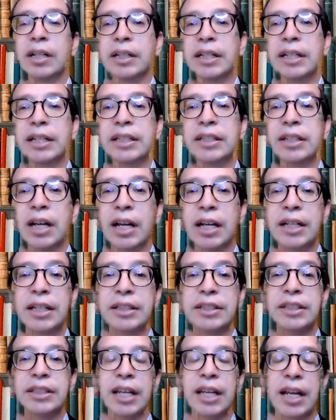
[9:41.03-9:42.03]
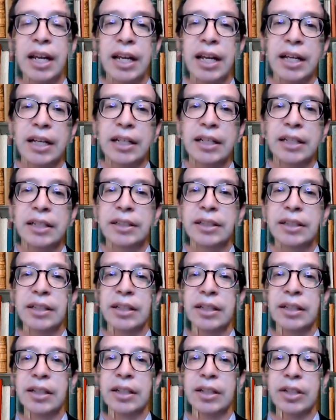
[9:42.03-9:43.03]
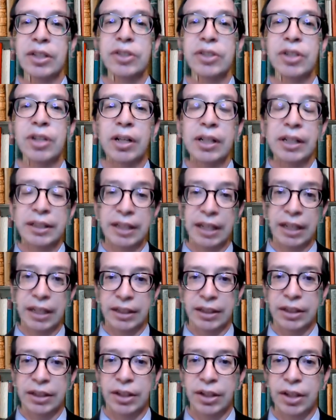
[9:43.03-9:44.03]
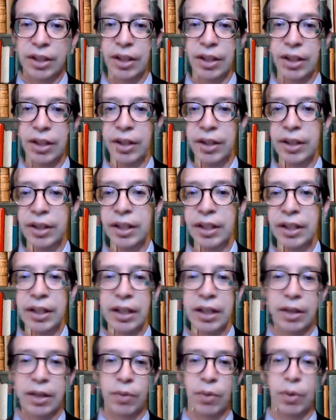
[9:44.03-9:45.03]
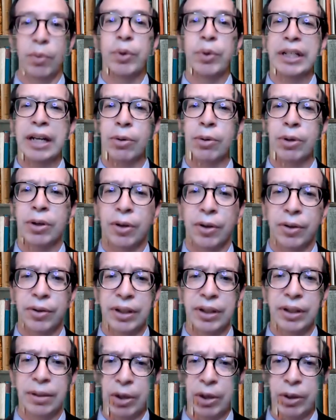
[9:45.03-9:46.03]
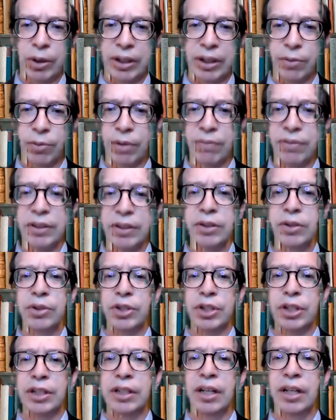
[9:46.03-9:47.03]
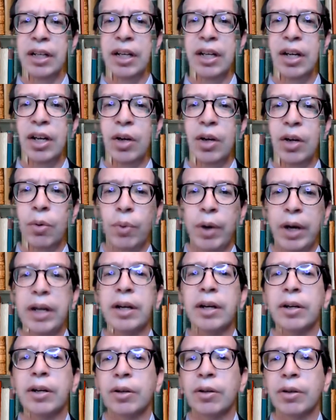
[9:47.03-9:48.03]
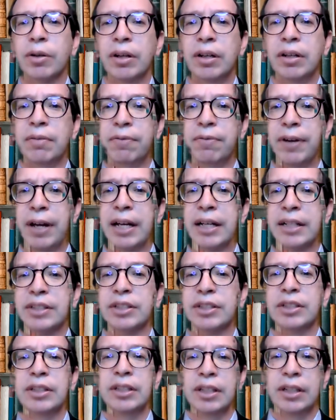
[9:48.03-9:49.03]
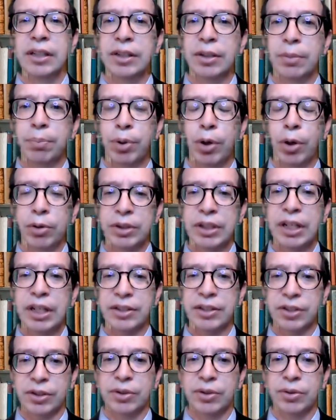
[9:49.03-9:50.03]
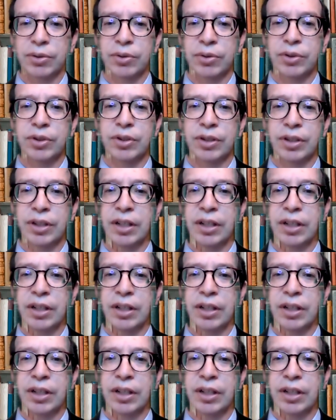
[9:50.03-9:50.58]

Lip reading: ignite and consolidate the what we now call the American Revolution, where in fact the protesters,